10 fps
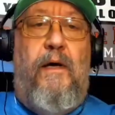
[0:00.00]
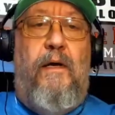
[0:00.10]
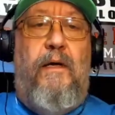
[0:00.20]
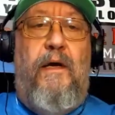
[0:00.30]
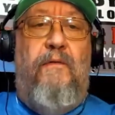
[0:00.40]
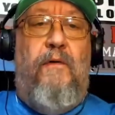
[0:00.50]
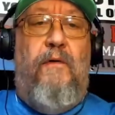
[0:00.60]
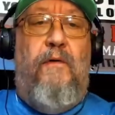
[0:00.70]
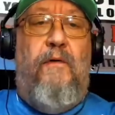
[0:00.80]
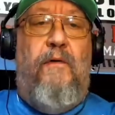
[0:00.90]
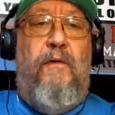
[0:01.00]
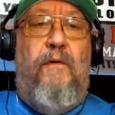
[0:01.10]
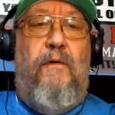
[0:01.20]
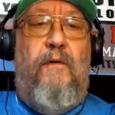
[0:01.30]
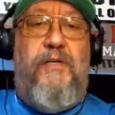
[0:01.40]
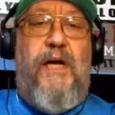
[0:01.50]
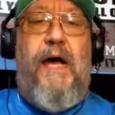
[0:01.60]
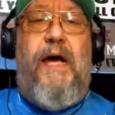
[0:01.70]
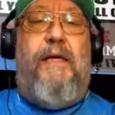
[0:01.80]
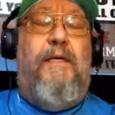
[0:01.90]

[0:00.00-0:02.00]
and give it away in chat.